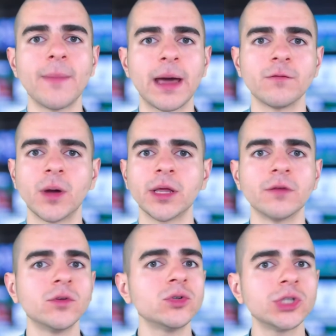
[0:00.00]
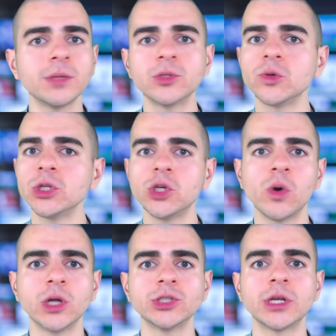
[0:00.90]
amount of money of usually between
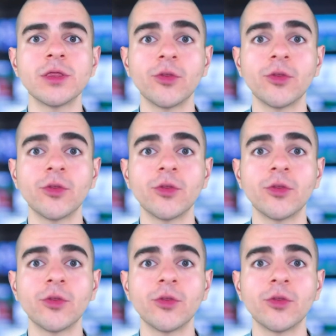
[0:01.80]
$200 and